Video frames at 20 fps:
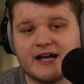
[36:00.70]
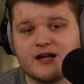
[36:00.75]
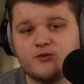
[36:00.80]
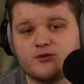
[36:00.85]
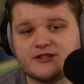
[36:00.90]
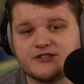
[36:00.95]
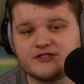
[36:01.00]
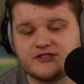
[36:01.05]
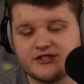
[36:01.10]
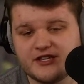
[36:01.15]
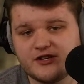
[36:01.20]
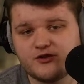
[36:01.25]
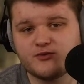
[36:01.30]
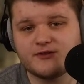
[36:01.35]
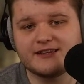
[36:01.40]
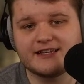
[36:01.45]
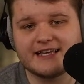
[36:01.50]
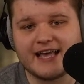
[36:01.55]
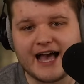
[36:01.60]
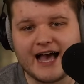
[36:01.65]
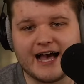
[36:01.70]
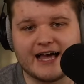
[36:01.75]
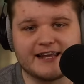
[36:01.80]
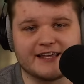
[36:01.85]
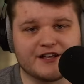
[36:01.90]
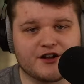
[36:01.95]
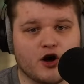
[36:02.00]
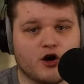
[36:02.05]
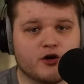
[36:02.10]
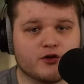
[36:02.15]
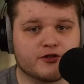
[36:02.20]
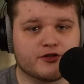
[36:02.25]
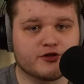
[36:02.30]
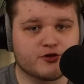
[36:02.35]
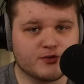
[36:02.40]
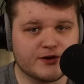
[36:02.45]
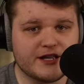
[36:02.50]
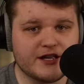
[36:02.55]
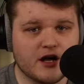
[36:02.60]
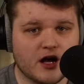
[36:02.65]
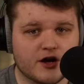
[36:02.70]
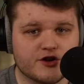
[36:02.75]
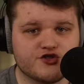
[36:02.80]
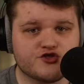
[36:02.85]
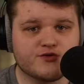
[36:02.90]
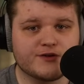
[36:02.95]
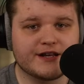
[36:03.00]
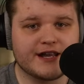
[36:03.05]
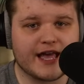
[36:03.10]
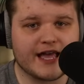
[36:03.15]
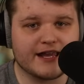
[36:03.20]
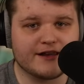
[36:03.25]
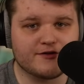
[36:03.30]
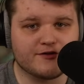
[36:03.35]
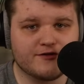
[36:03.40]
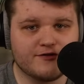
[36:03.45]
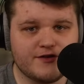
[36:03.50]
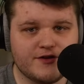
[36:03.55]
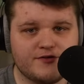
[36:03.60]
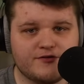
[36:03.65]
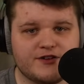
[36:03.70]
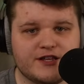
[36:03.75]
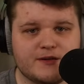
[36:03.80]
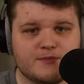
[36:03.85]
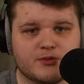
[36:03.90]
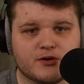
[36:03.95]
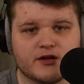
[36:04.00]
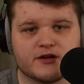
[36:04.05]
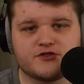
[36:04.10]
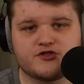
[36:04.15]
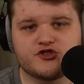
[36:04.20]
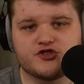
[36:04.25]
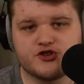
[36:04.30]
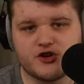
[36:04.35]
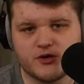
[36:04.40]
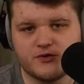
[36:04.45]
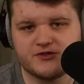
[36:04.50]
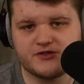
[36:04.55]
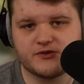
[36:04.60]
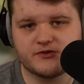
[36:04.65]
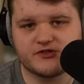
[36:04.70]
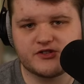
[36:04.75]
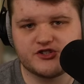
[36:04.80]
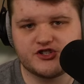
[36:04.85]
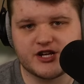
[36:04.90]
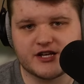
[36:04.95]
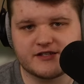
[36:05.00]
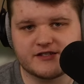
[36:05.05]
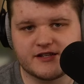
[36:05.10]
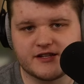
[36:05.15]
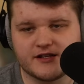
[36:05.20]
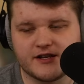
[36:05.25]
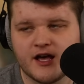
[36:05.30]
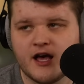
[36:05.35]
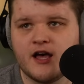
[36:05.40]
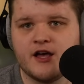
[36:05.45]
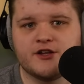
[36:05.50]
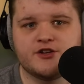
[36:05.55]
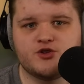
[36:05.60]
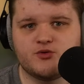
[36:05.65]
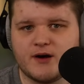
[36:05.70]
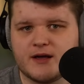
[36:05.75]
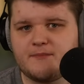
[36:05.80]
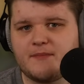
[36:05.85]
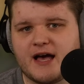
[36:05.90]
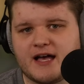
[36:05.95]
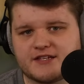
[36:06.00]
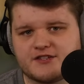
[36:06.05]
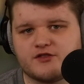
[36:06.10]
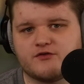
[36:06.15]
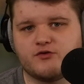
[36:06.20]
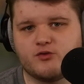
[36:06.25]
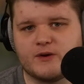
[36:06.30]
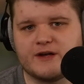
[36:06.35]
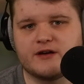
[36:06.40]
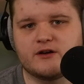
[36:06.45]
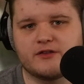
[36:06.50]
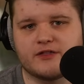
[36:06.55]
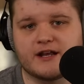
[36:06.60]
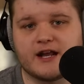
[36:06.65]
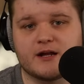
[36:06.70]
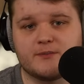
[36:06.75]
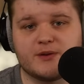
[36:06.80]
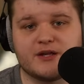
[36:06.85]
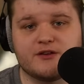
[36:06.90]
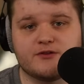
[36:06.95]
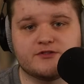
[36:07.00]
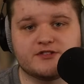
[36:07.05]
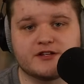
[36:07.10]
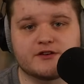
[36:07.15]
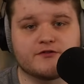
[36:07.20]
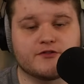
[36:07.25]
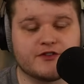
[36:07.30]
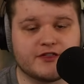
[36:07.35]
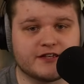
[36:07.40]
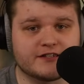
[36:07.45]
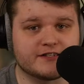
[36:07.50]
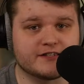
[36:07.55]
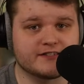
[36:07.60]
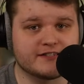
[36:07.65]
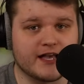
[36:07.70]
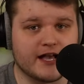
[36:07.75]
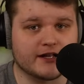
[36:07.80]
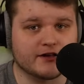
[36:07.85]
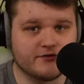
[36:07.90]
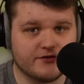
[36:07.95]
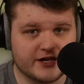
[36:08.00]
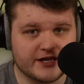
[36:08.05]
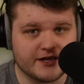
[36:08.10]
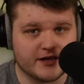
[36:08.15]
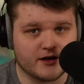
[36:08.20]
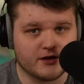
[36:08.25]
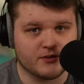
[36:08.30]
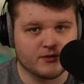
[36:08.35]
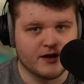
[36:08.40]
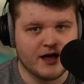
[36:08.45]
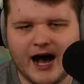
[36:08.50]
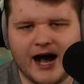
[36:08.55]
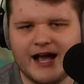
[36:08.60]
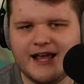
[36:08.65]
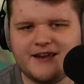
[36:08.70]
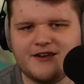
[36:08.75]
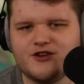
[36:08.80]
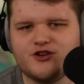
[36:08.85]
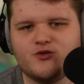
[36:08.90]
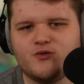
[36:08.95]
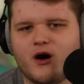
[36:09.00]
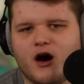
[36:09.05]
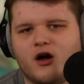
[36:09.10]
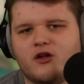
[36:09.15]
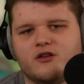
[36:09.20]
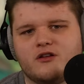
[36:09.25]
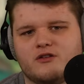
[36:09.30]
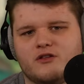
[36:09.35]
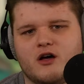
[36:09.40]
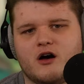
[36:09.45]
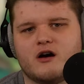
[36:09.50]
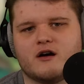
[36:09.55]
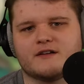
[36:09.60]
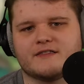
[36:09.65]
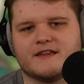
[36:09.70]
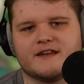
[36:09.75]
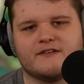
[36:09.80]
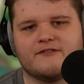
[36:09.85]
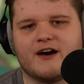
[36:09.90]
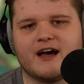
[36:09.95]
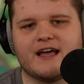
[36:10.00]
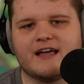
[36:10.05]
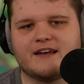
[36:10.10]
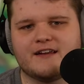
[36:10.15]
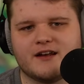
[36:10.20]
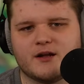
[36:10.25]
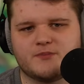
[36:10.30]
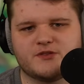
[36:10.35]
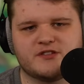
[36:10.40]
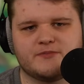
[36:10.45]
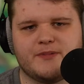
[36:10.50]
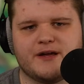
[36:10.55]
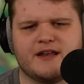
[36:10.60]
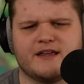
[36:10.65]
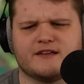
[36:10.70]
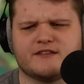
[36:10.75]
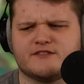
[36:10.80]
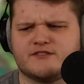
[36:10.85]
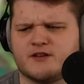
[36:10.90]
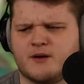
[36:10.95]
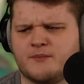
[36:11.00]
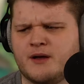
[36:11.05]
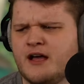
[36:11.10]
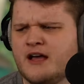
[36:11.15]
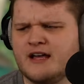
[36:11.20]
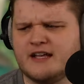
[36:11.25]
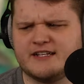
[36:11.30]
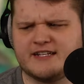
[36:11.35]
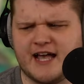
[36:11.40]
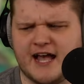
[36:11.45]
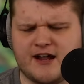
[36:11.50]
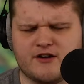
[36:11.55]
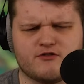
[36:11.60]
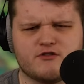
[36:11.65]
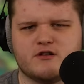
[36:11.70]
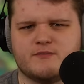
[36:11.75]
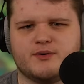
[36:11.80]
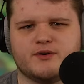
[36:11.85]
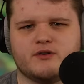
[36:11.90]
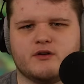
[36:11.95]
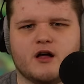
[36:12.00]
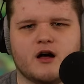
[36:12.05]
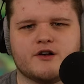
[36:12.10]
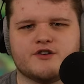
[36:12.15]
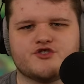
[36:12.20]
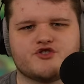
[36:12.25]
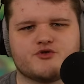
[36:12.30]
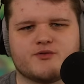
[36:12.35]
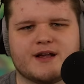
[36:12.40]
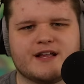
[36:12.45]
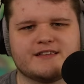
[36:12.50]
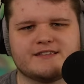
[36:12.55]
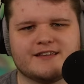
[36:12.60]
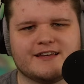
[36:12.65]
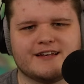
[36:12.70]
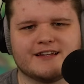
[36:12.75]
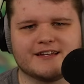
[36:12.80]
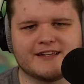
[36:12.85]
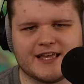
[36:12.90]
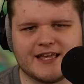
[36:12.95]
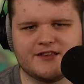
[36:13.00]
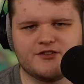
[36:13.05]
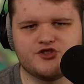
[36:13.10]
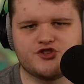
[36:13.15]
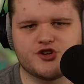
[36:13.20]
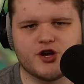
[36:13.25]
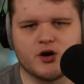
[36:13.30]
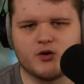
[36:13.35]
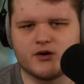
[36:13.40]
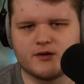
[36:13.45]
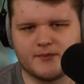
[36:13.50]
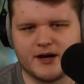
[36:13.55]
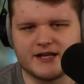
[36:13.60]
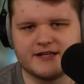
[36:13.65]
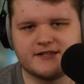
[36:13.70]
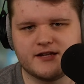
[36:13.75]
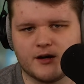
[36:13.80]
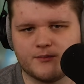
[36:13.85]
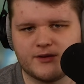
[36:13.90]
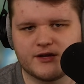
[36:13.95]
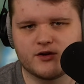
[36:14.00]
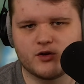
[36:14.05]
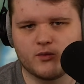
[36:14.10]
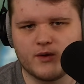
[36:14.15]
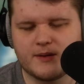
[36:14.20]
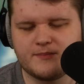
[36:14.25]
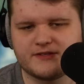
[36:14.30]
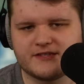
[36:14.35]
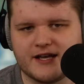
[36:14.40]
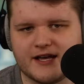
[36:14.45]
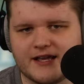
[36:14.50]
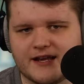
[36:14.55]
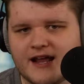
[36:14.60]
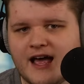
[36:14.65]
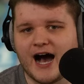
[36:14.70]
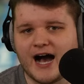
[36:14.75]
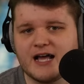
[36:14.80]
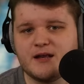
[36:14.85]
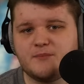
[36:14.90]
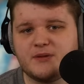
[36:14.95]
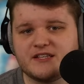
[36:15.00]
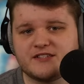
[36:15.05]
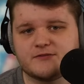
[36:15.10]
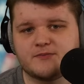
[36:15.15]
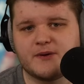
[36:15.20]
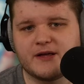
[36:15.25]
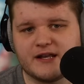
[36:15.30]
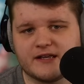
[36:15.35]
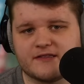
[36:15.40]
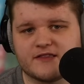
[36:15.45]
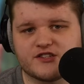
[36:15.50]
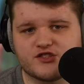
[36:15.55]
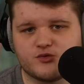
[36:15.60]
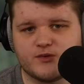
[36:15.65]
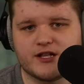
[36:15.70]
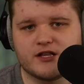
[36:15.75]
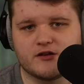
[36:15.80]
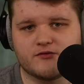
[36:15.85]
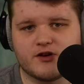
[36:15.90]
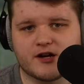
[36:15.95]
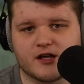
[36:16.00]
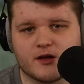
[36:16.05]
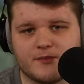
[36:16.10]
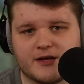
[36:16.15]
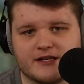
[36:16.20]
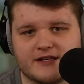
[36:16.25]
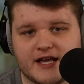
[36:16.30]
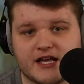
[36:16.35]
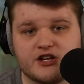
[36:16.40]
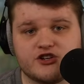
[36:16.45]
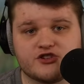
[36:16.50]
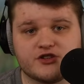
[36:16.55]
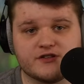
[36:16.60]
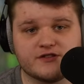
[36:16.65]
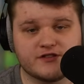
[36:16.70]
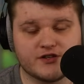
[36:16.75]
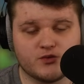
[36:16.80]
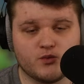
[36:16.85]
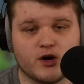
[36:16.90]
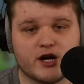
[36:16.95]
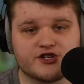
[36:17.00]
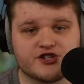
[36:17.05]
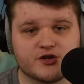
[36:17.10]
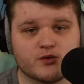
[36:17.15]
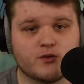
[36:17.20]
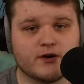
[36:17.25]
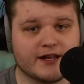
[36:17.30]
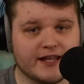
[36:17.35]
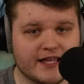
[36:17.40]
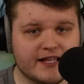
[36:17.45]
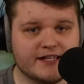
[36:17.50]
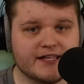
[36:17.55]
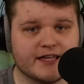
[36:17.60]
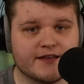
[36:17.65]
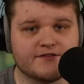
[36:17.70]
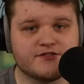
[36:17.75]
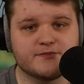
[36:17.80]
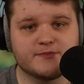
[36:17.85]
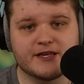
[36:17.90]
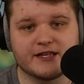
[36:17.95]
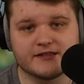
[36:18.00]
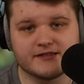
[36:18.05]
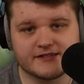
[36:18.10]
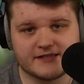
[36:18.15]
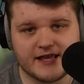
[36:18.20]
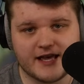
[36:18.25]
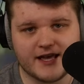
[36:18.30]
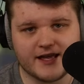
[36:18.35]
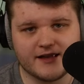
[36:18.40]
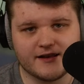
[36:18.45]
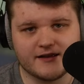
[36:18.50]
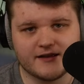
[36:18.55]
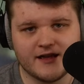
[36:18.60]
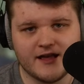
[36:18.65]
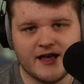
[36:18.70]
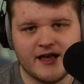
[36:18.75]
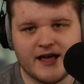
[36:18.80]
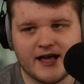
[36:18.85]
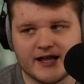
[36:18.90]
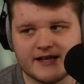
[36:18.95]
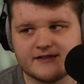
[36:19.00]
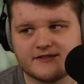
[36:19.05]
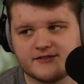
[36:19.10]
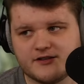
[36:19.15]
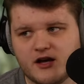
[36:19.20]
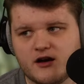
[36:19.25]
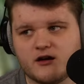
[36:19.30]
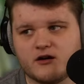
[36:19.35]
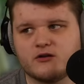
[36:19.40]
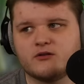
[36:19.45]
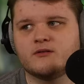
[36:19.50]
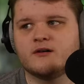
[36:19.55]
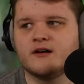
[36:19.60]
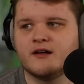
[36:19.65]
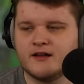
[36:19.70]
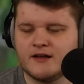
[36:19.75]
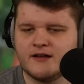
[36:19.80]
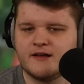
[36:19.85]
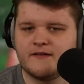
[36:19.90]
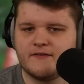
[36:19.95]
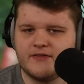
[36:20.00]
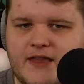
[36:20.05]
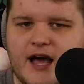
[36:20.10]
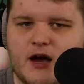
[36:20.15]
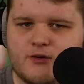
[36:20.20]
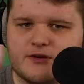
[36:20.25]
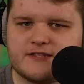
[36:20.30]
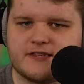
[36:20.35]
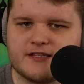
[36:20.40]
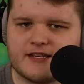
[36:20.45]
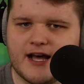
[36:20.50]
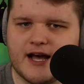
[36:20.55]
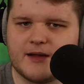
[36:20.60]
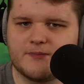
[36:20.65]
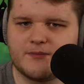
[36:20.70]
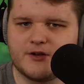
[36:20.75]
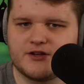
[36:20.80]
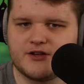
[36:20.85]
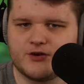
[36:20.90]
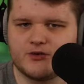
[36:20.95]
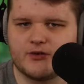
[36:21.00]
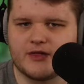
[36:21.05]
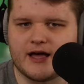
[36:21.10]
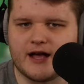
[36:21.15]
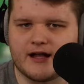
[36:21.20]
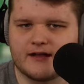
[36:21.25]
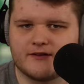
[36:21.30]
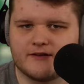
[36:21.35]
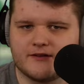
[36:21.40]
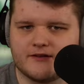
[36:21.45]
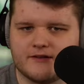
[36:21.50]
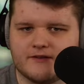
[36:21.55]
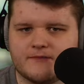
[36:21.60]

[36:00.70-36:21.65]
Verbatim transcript: I was secretly adding all 350 plus shows you suggested to a massive wheel that I'd be using for this exact video. I knew all along that if I ended up spinning some terrible untranslated kids show on my dumb little website, I'd be spinning this wheel of recommendations and watching what it gives me instead. And so, now is the time to do that.